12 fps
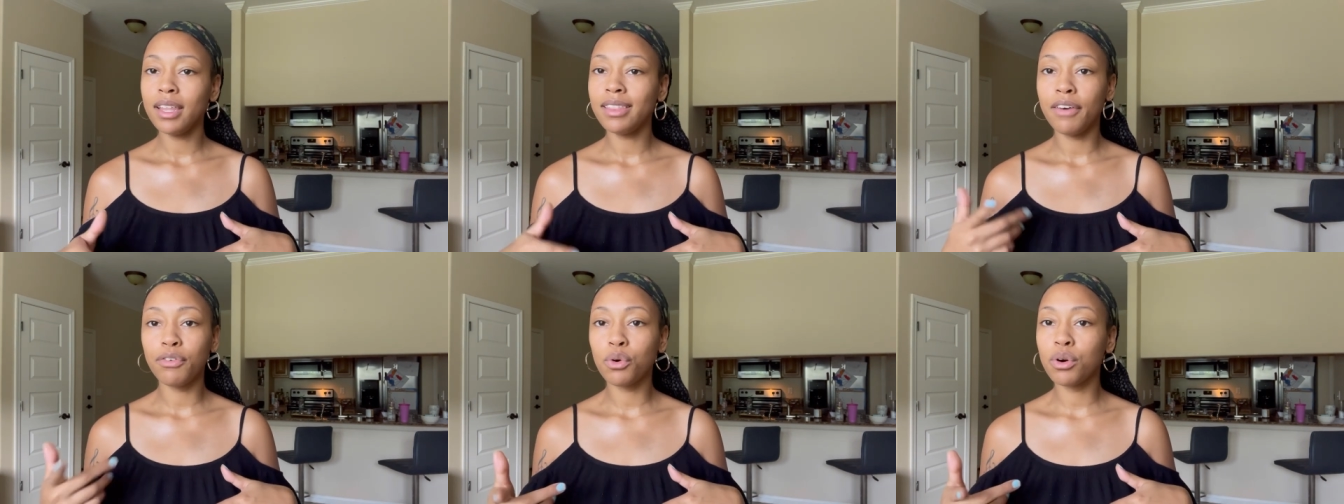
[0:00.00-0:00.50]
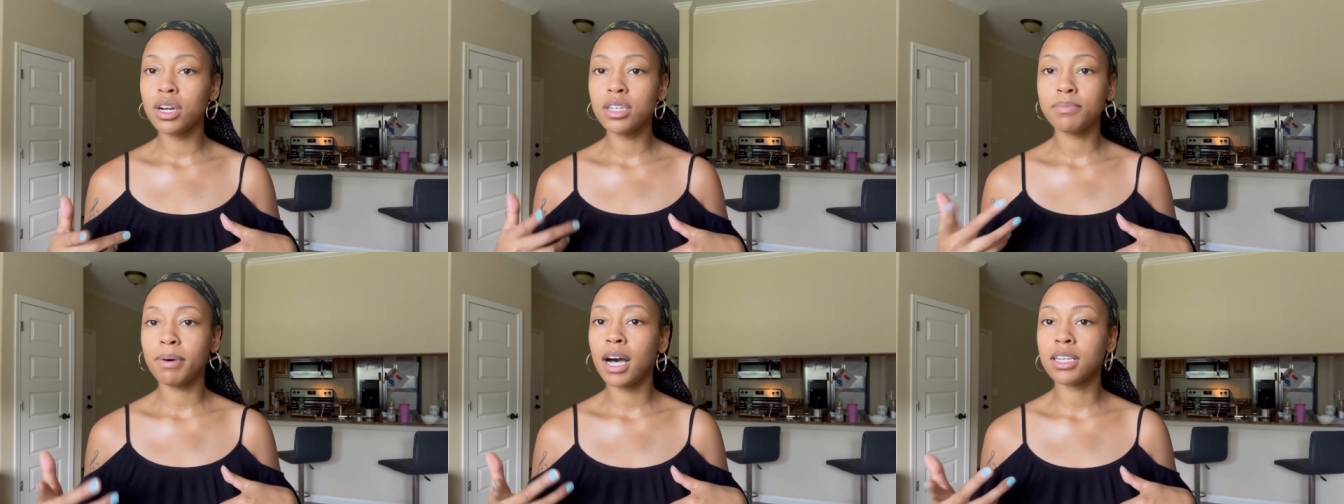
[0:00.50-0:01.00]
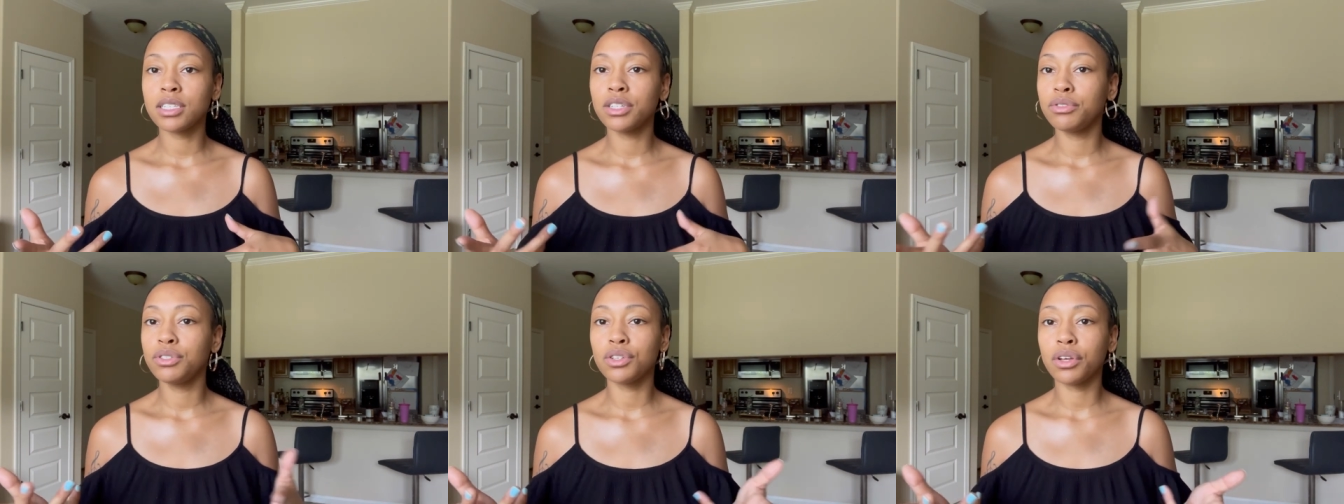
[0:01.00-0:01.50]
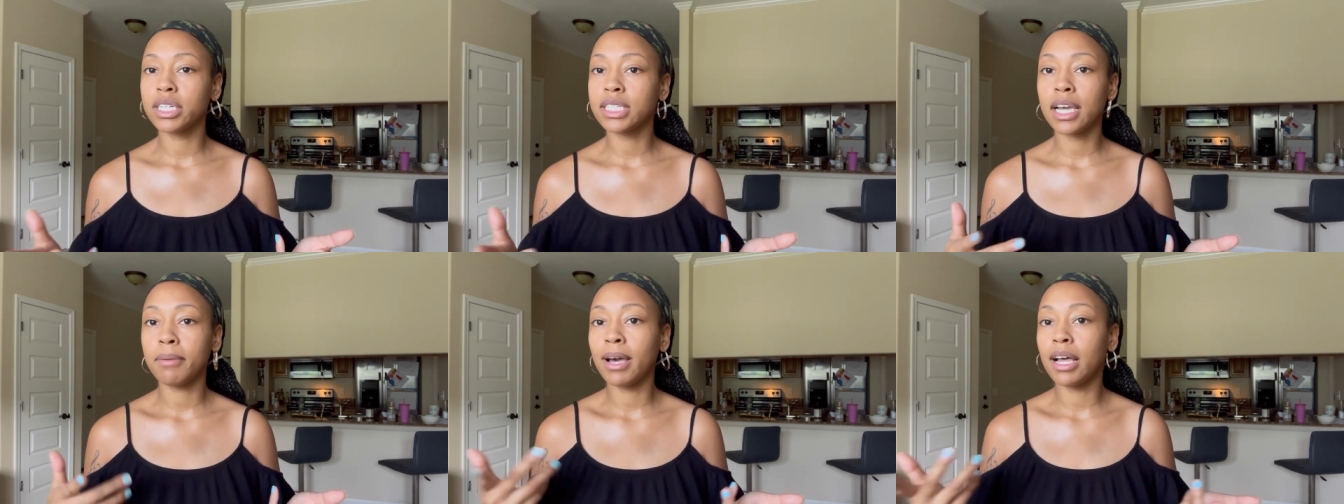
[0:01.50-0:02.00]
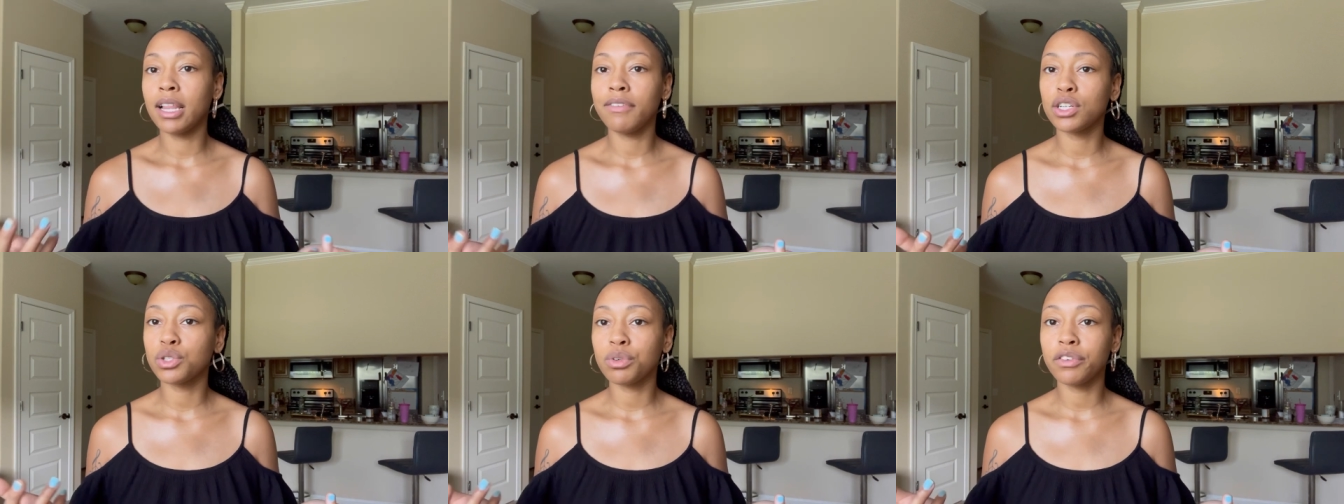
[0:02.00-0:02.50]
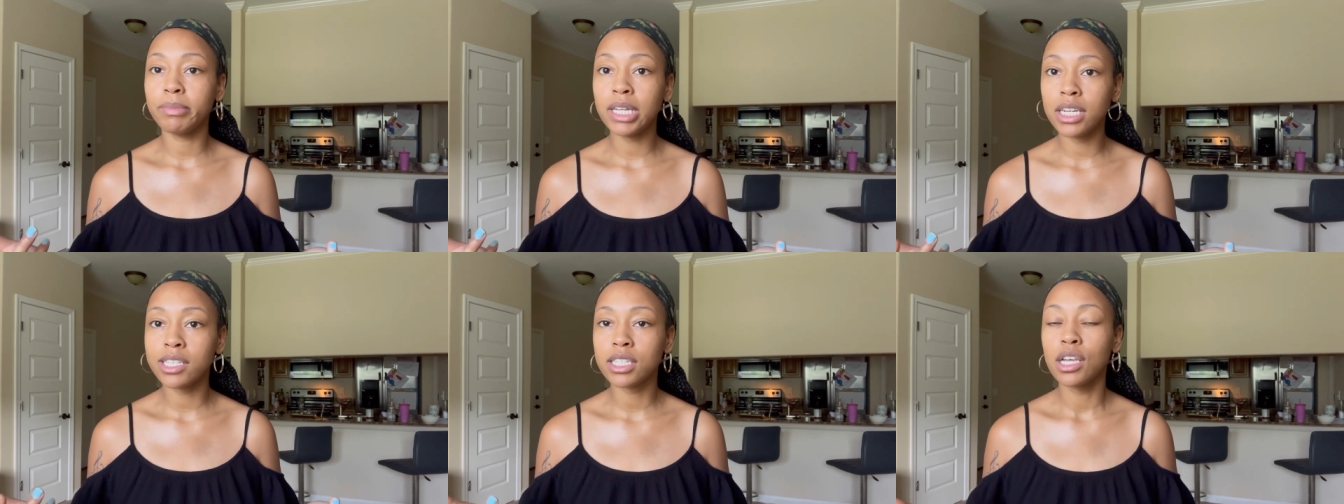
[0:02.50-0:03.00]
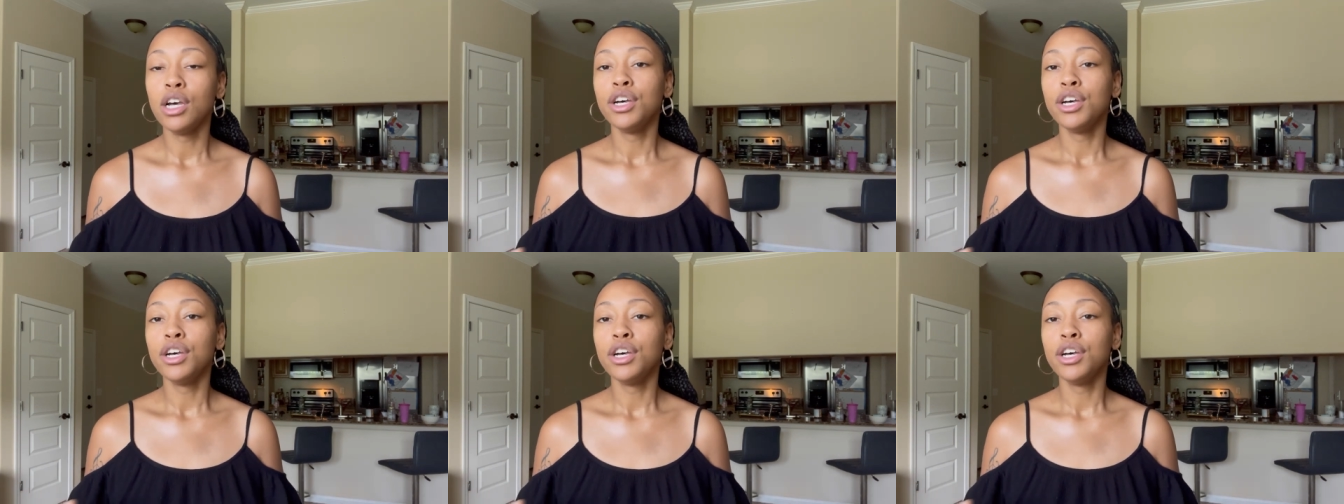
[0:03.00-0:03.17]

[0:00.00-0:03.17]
of course pasta noodles only take about 11 to 12 minutes.